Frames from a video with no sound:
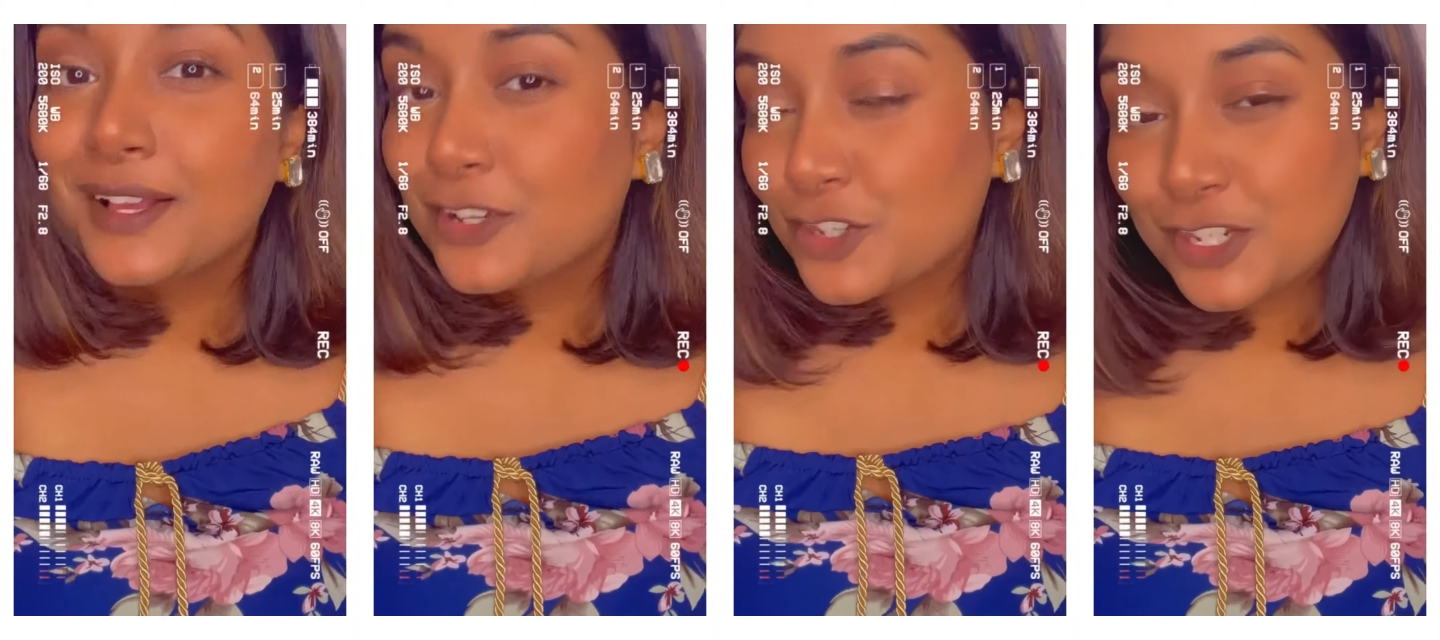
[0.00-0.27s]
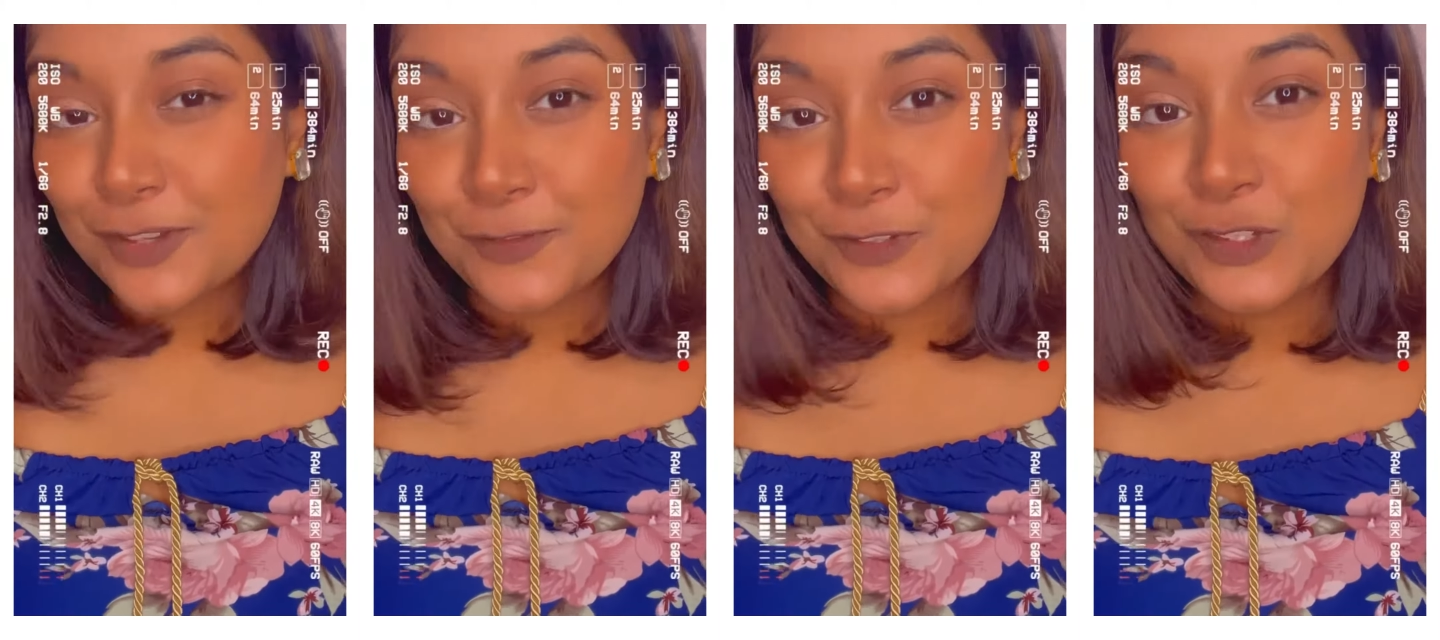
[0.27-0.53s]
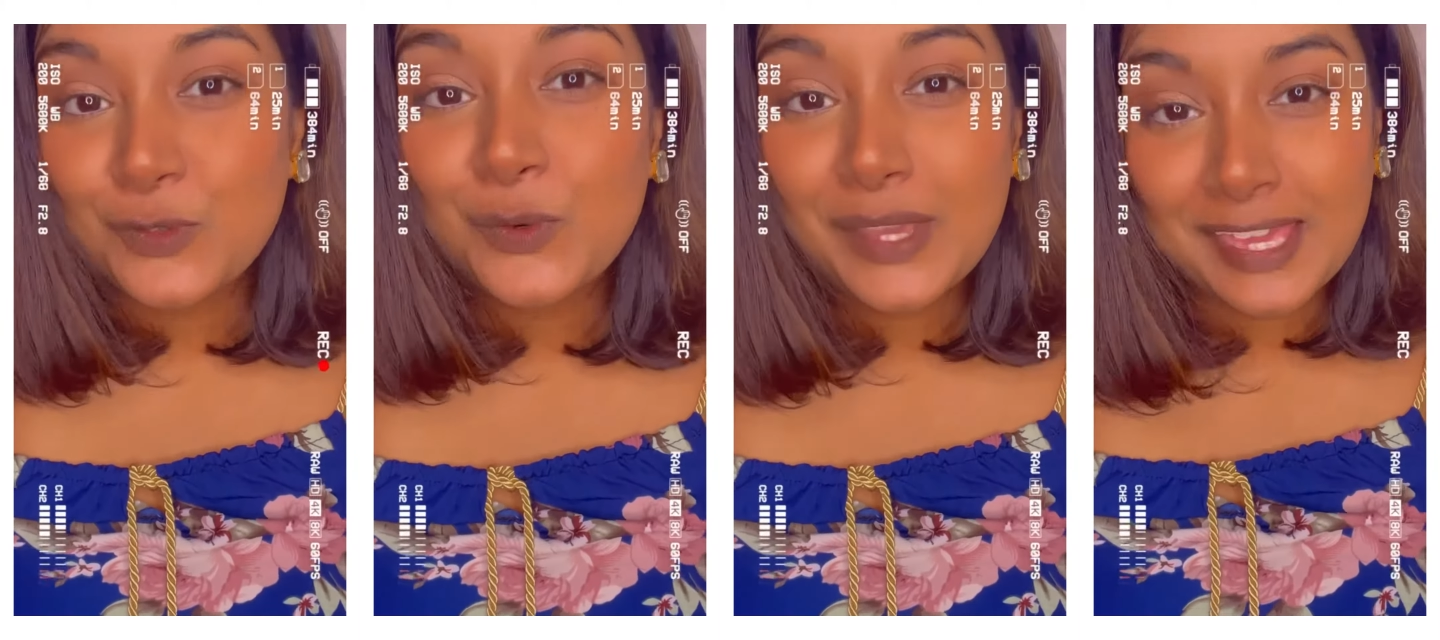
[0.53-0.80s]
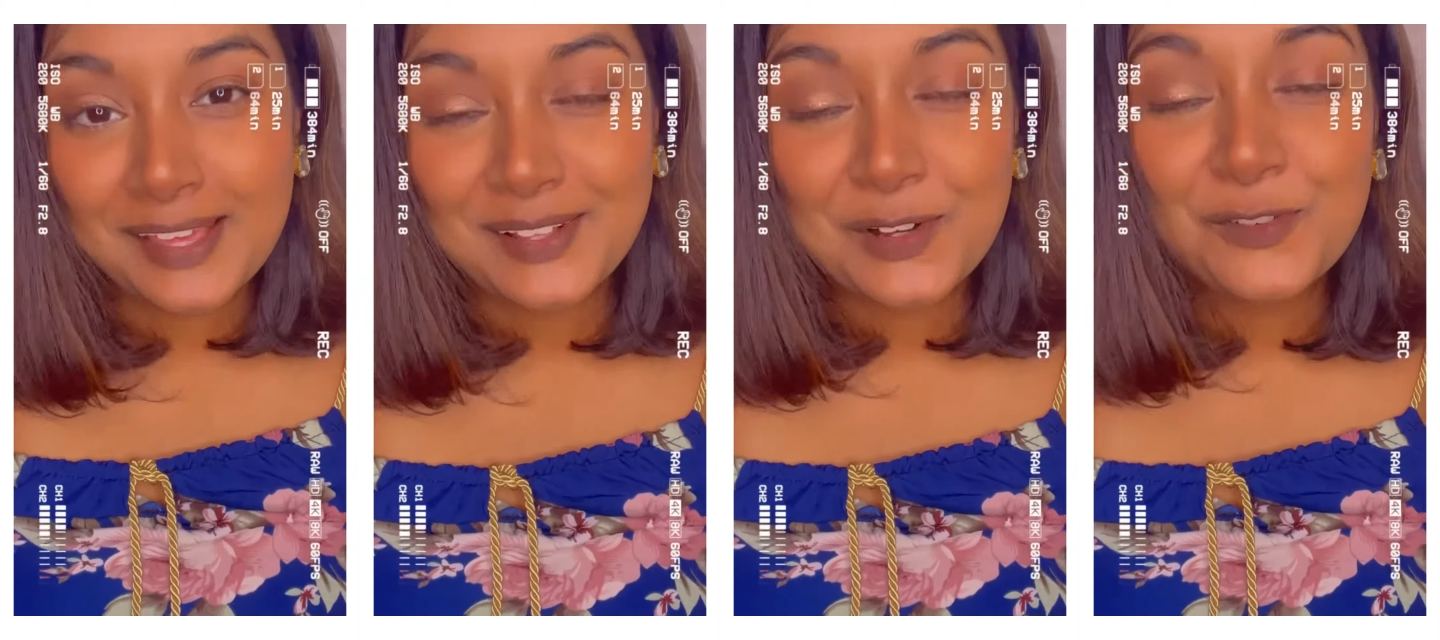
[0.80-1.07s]
Shift to
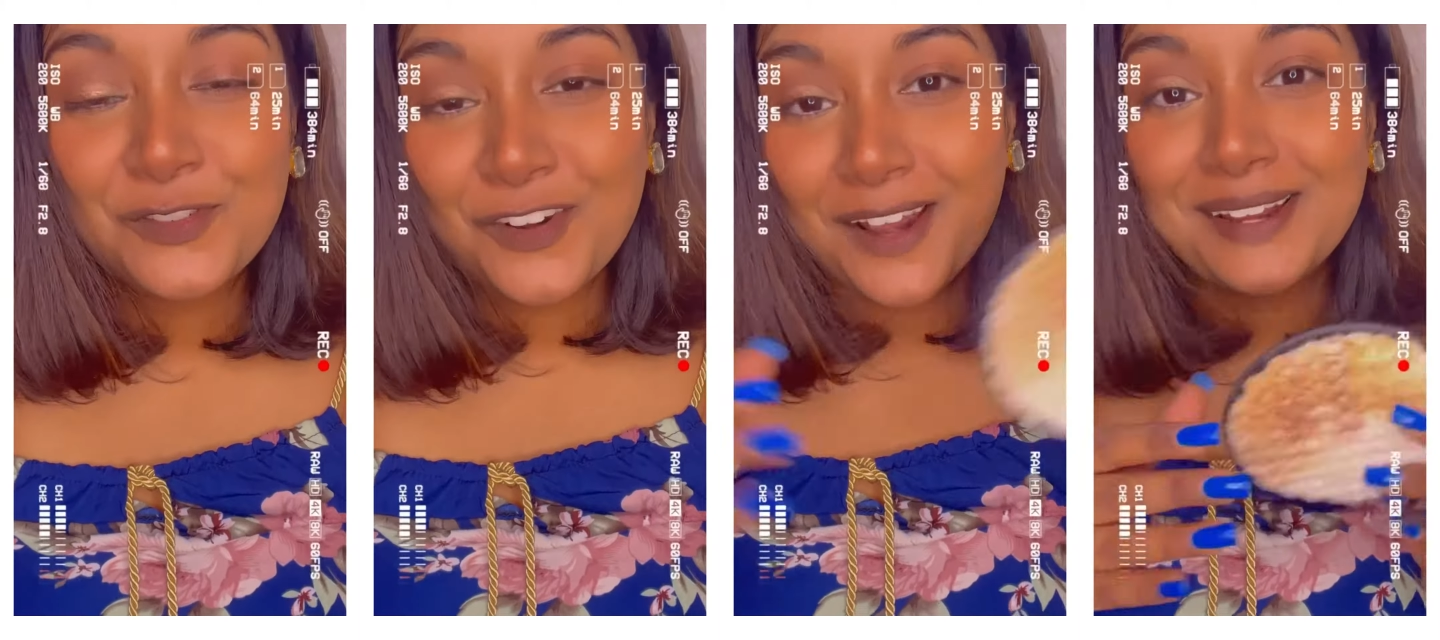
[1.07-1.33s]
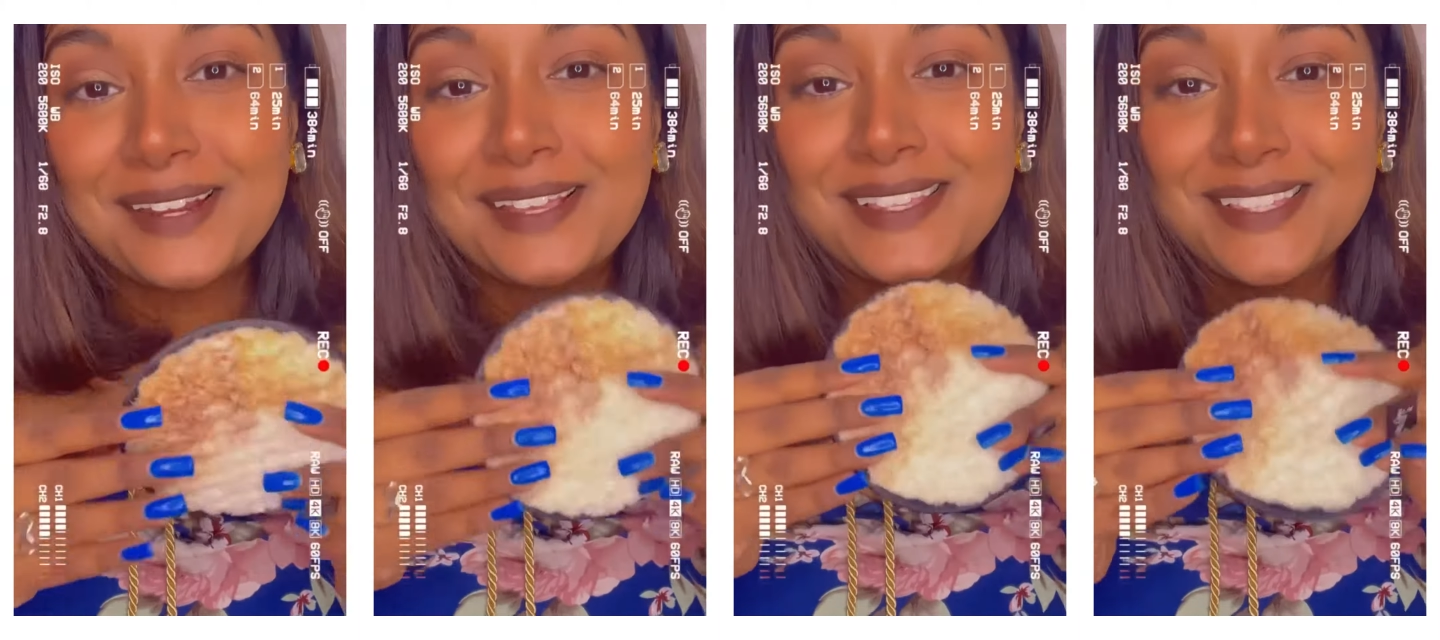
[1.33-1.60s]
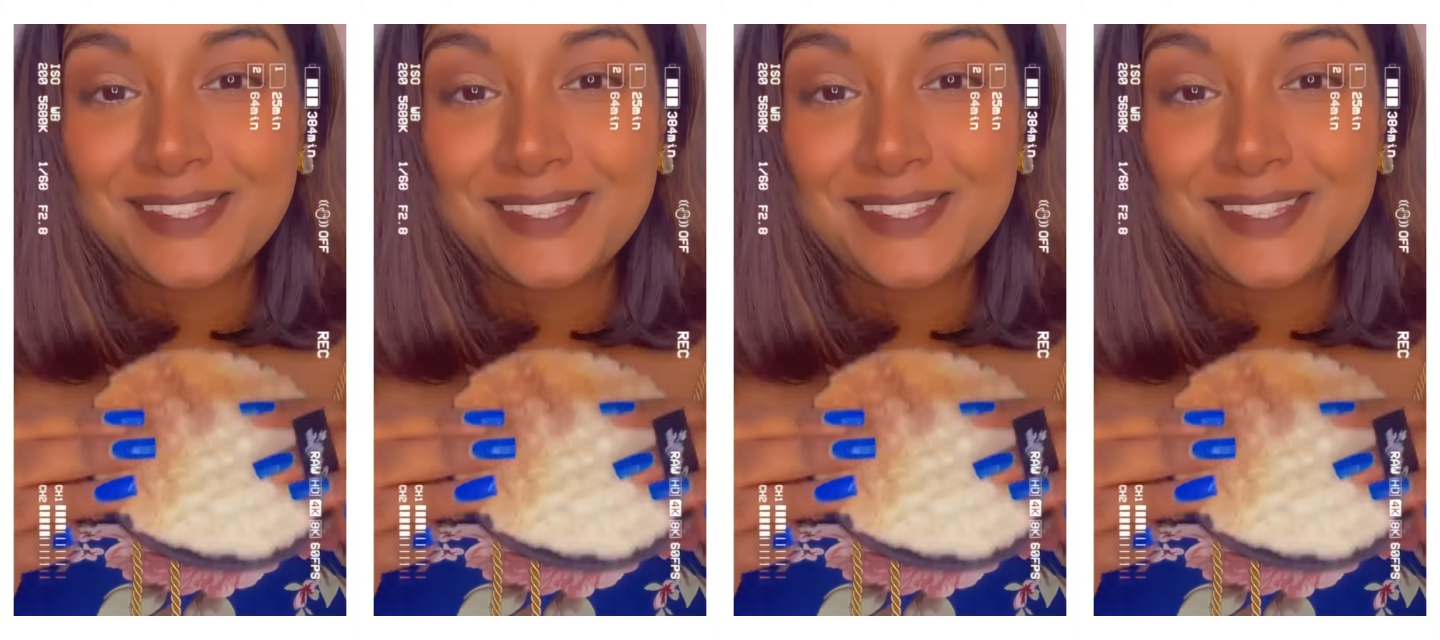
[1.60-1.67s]
eco-friendly